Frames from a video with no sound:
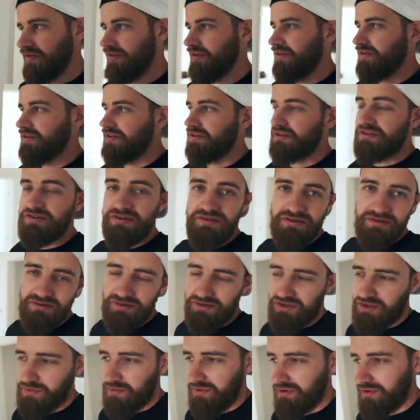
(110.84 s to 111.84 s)
things
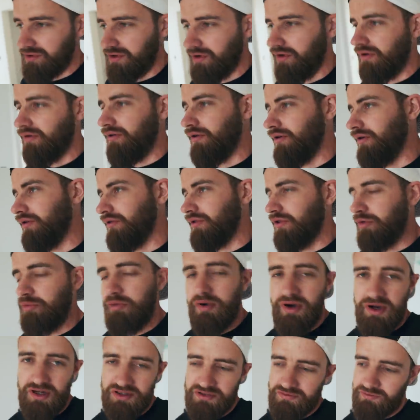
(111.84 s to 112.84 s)
that's been going on the
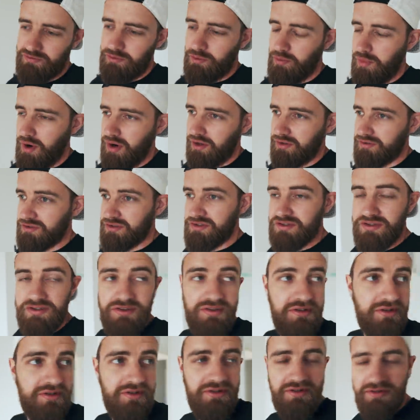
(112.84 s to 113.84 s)
past few
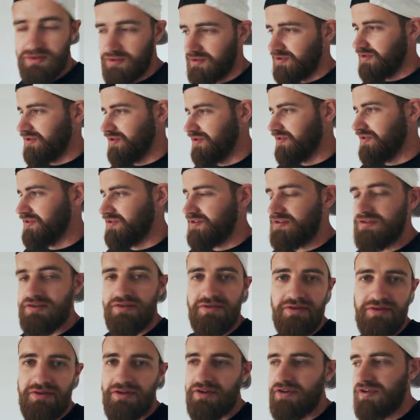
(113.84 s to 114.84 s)
months
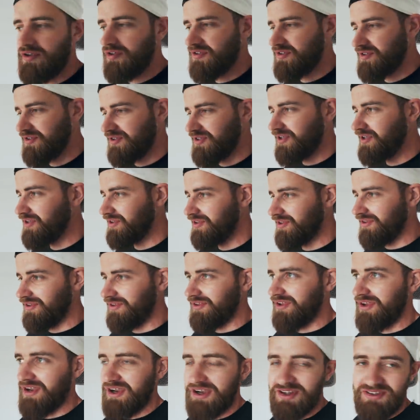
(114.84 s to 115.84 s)
is this.
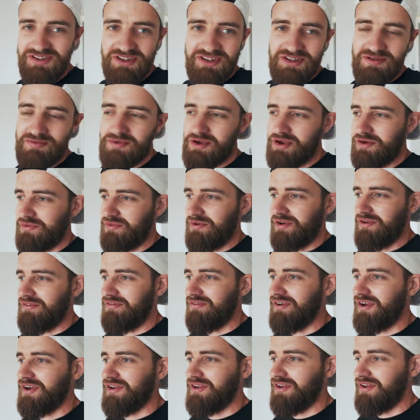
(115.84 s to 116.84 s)
The house is being
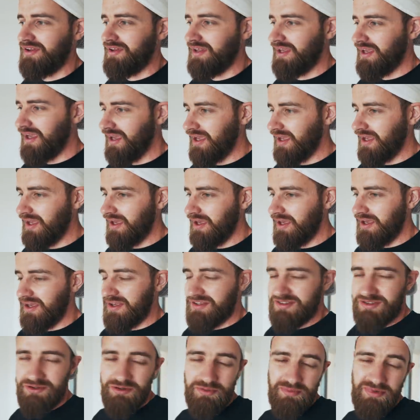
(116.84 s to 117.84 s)
renovated.
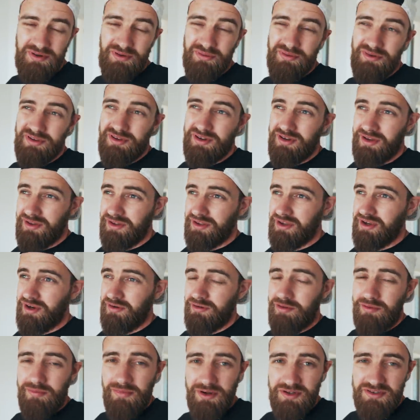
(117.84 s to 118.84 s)
Still probably another
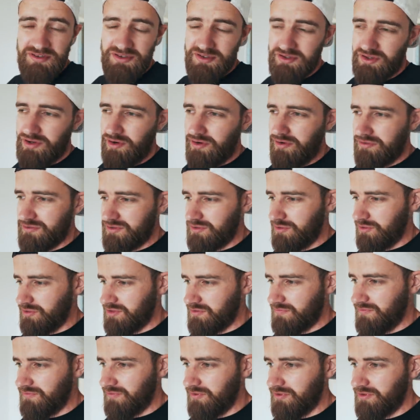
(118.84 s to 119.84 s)
couple of months to go until
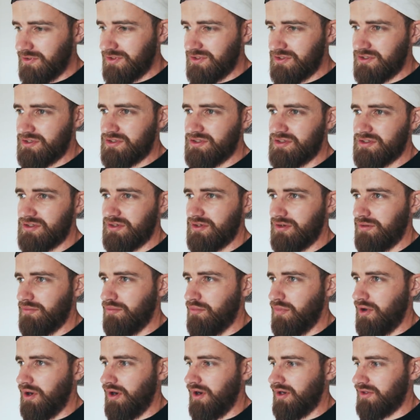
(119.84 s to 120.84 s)
it's finished,
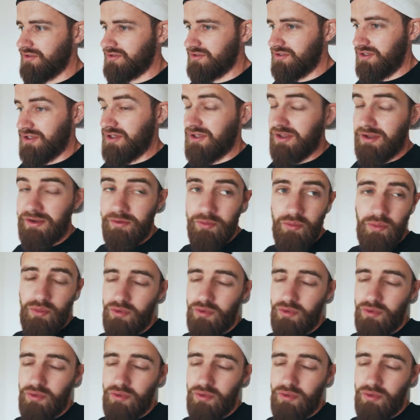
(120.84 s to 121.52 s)
but it